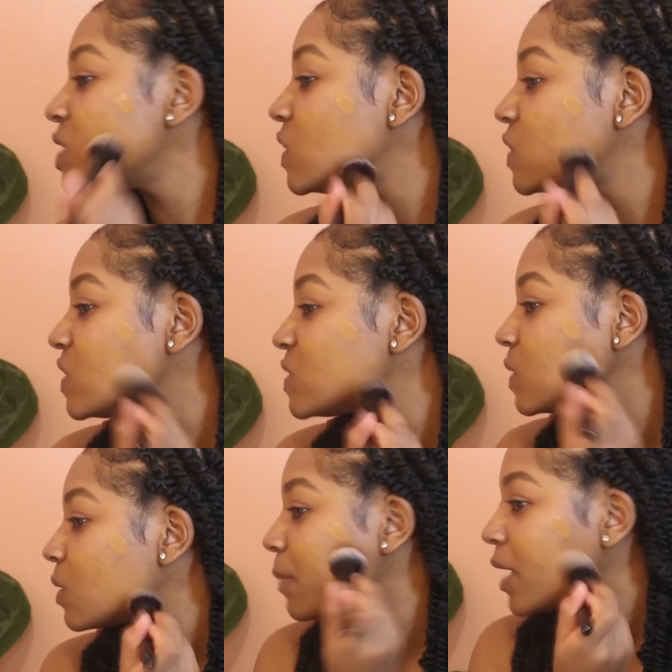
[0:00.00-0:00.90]
it doesn't
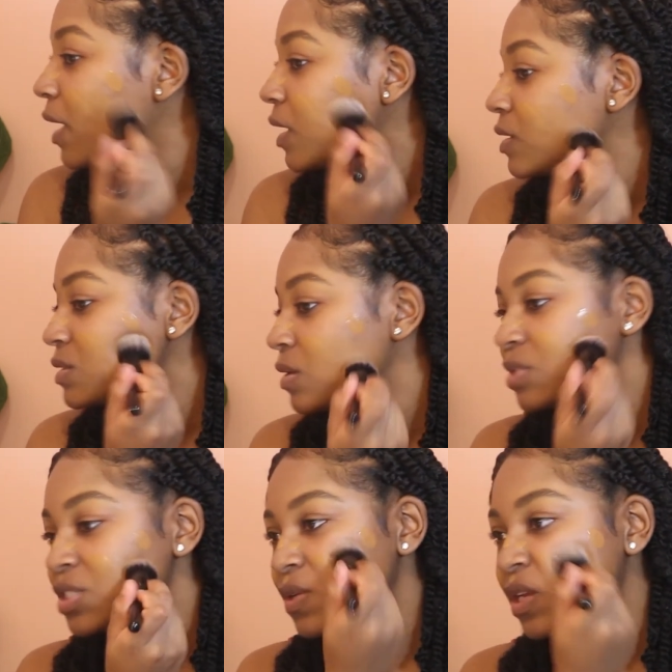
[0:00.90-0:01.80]
look bad. So I'm
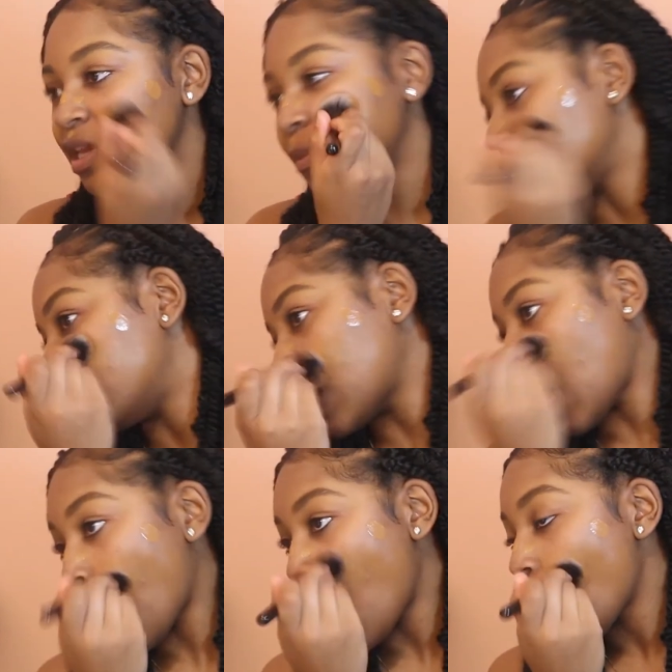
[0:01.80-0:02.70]
just going to keep going.
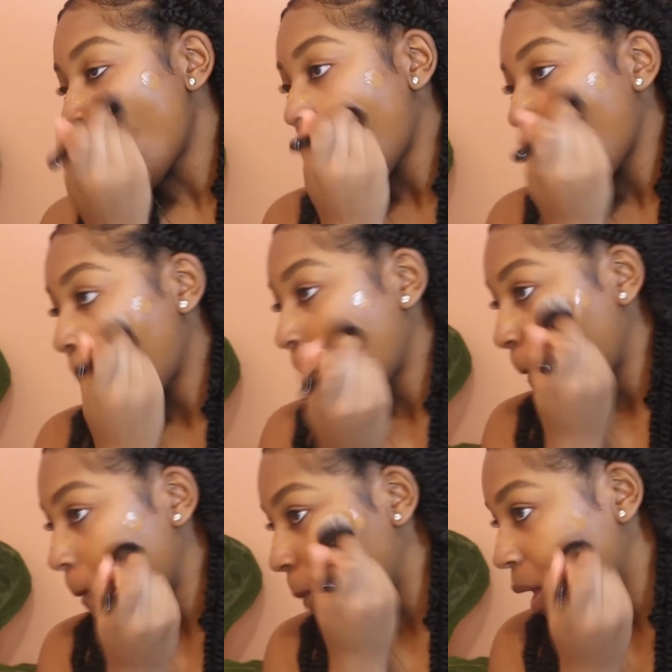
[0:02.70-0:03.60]

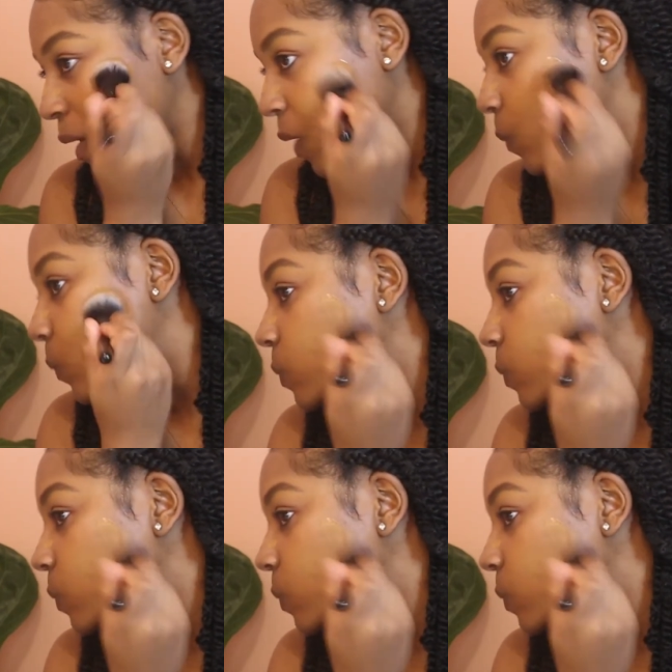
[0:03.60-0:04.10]
But